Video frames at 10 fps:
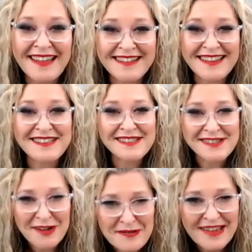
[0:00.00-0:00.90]
in
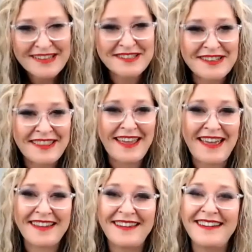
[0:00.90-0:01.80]
that. There's so
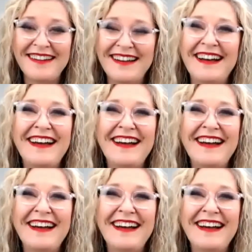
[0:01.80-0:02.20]
much in that.